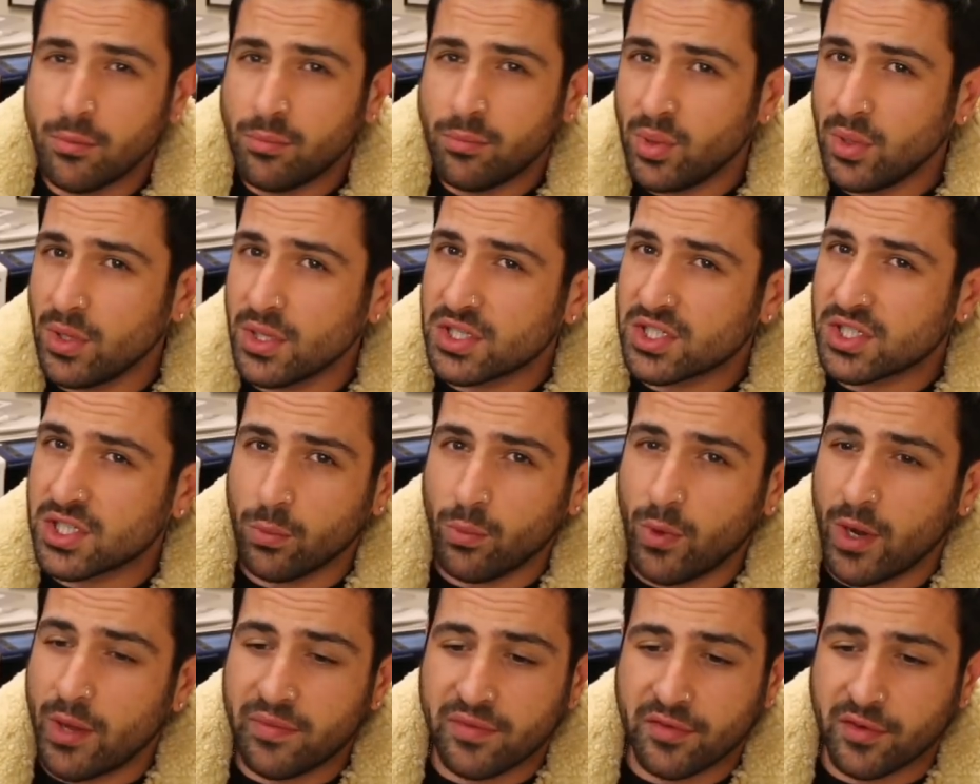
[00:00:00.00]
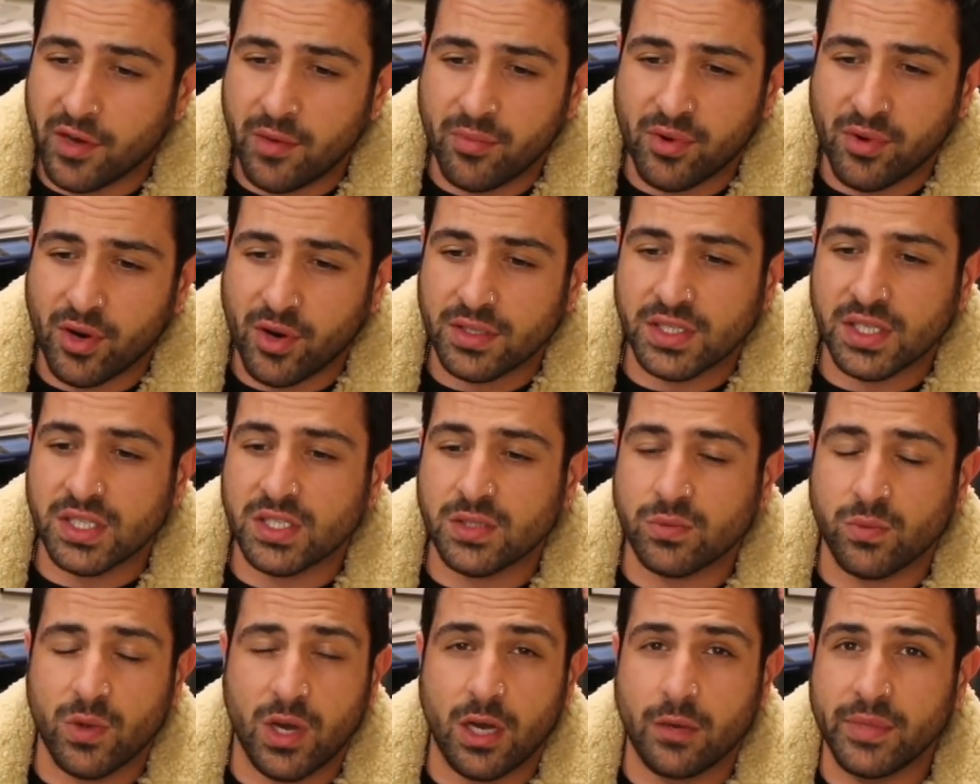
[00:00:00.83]
Bullish on Web3 projects
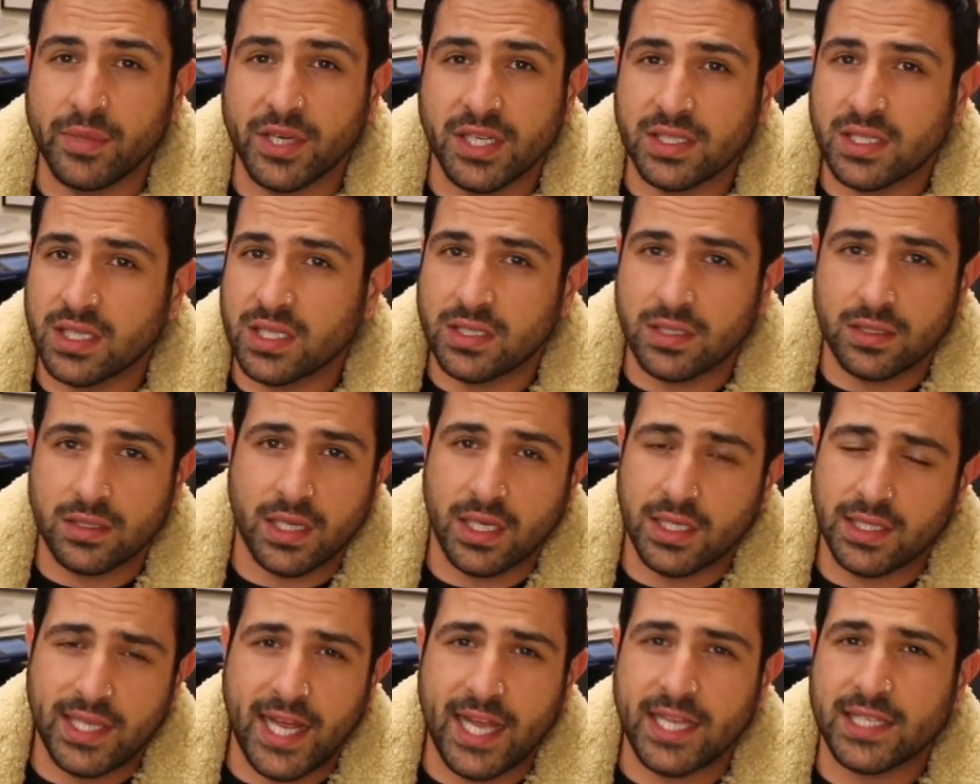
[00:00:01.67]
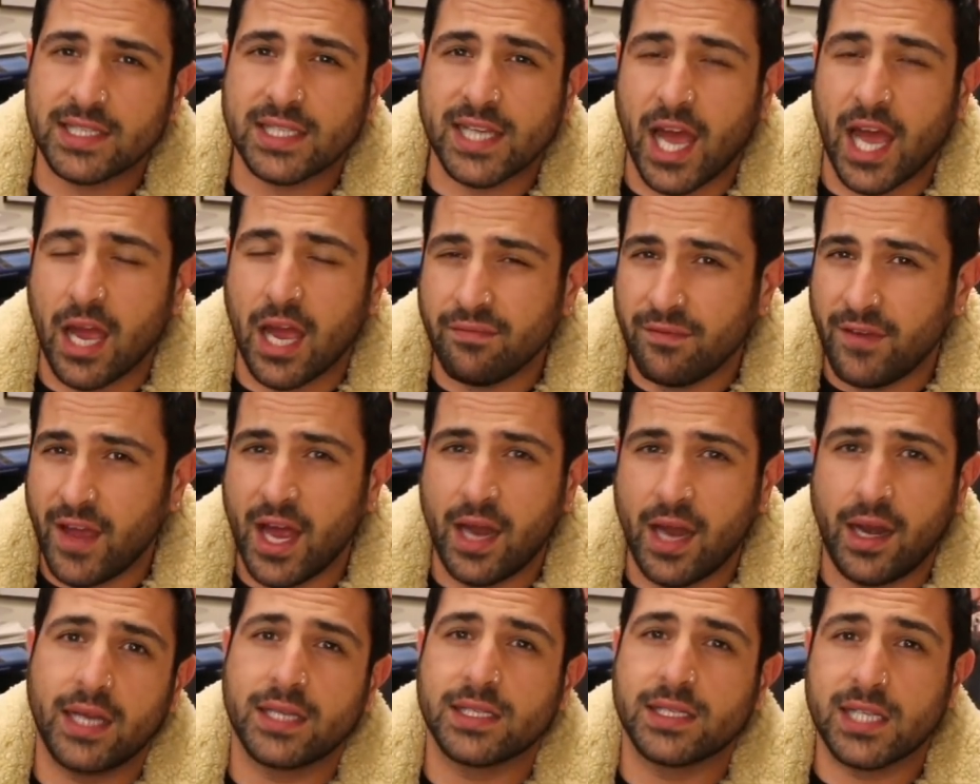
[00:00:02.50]
as well, because the Netscape
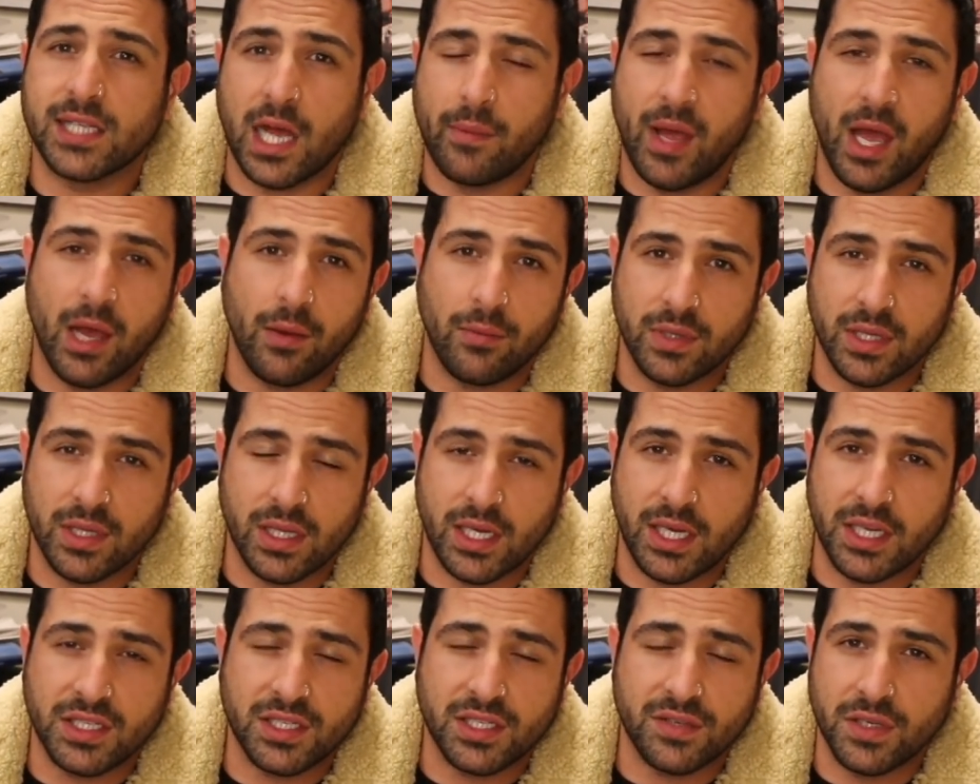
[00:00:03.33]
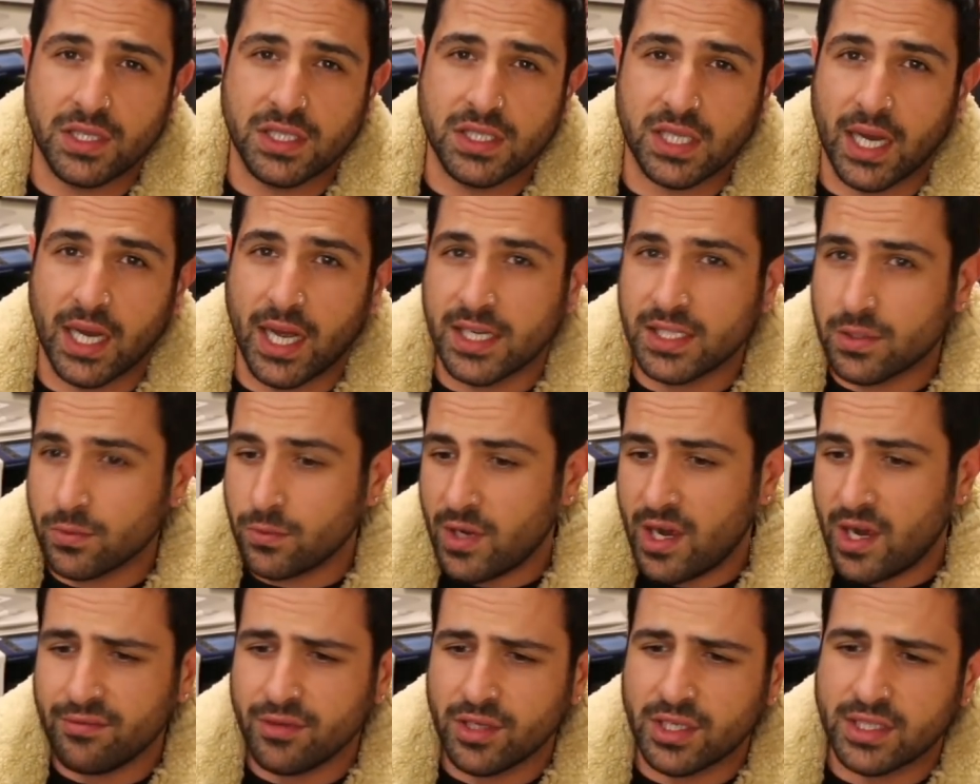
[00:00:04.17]
founder has come out with an interview today, so
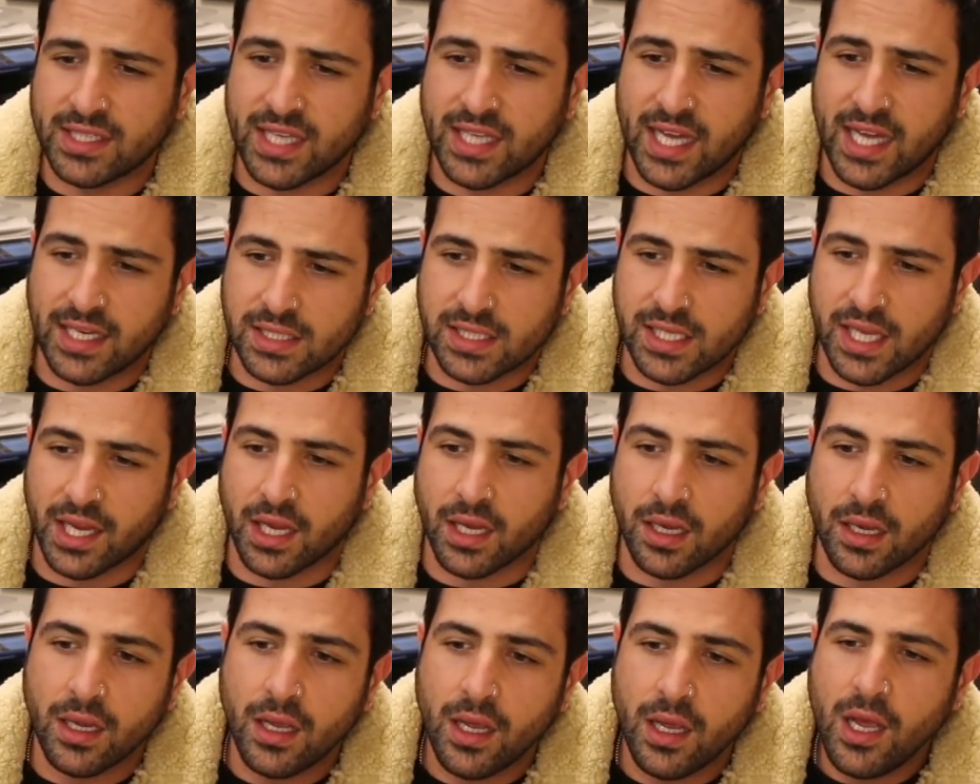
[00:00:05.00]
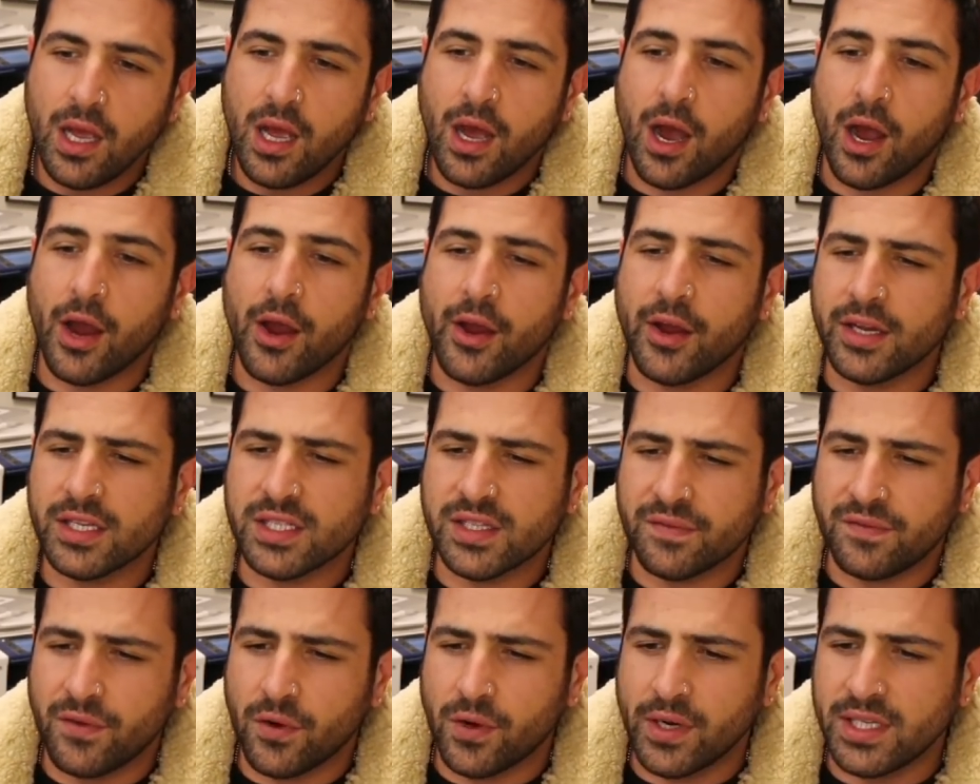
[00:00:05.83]
we'll have a look at that in a second. IOTA
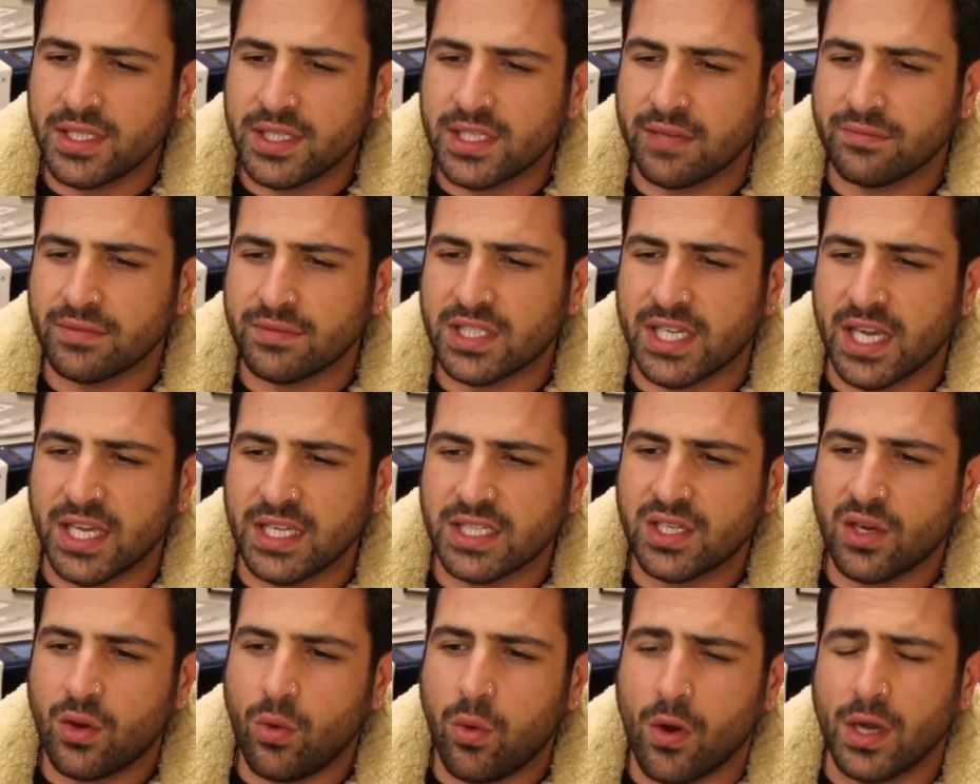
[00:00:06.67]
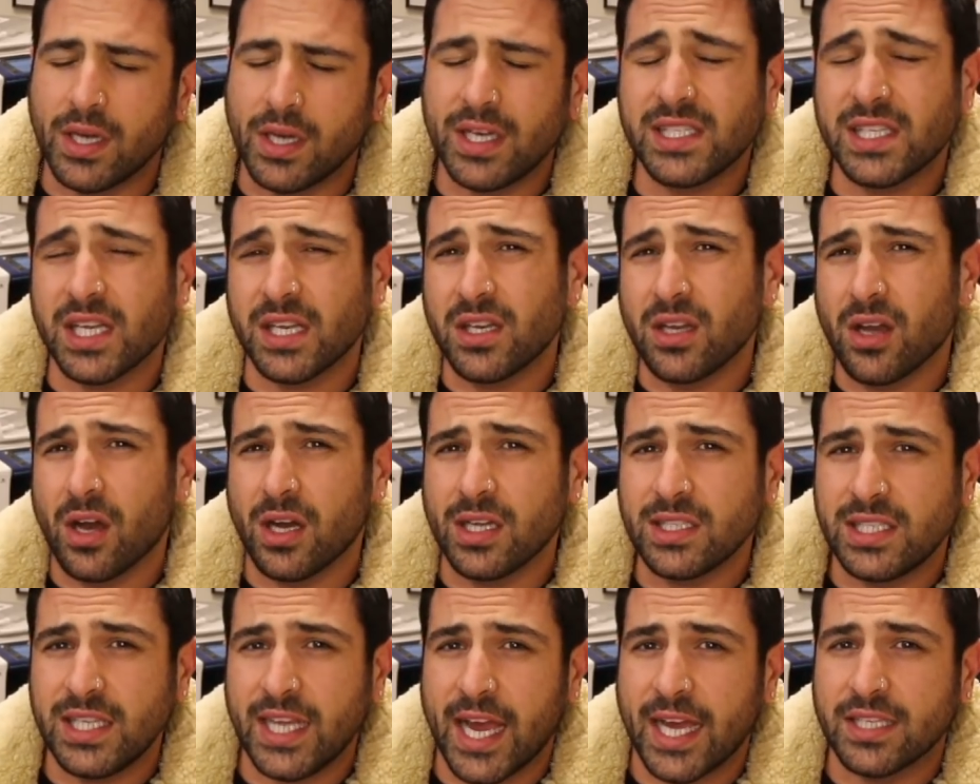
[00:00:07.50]
is at 47 cents. Quant is at
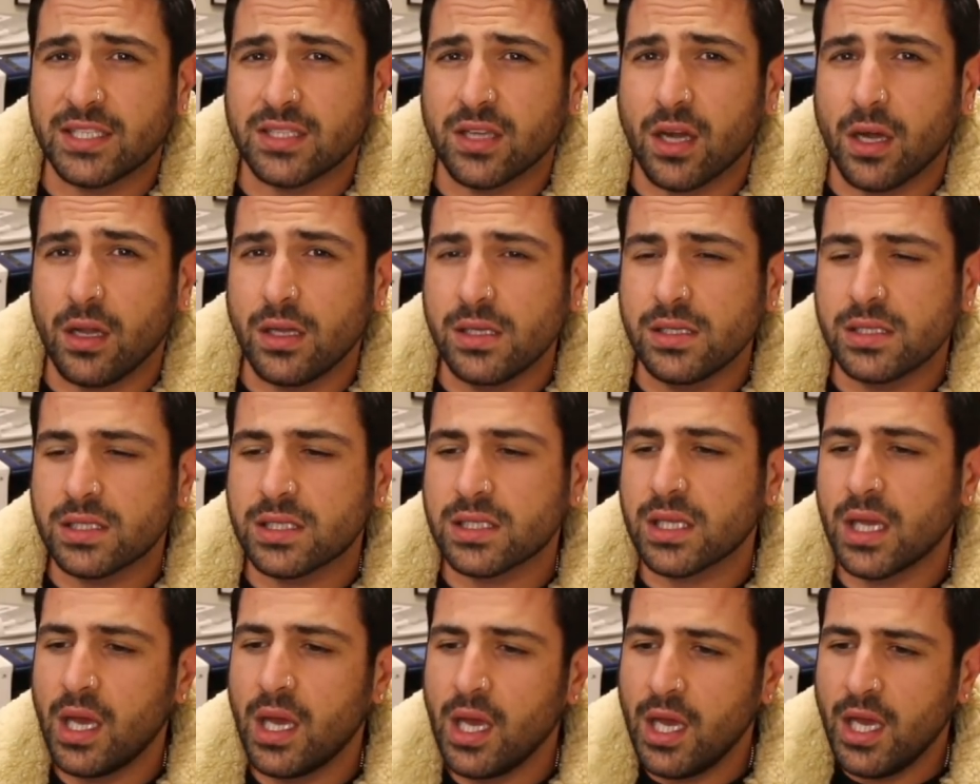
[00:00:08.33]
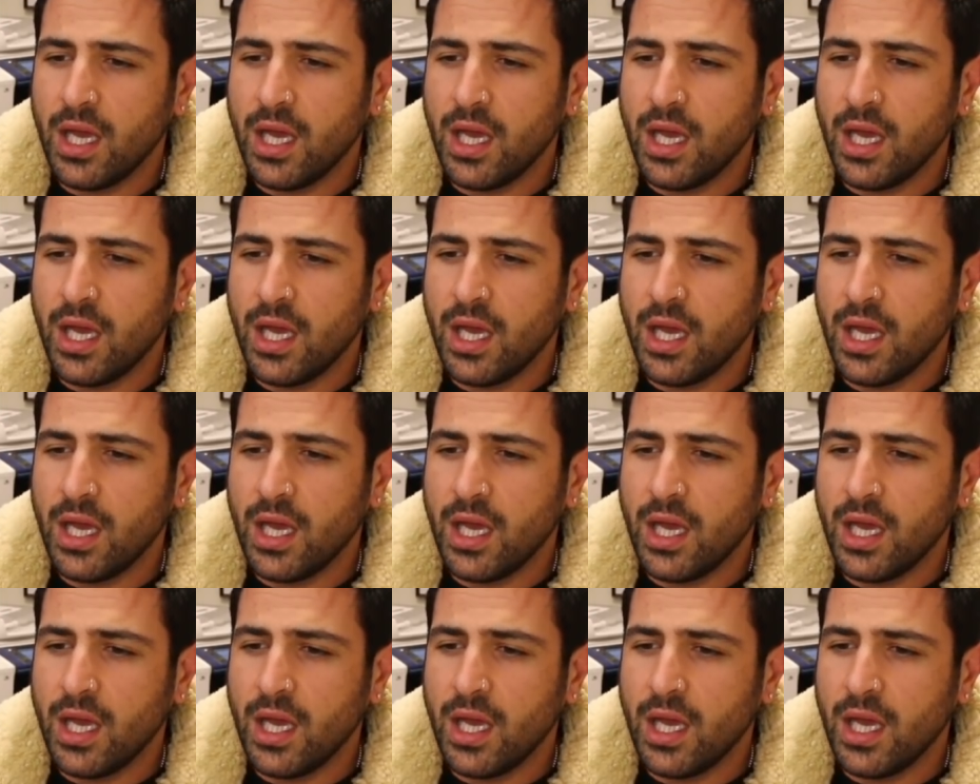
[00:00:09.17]
$98.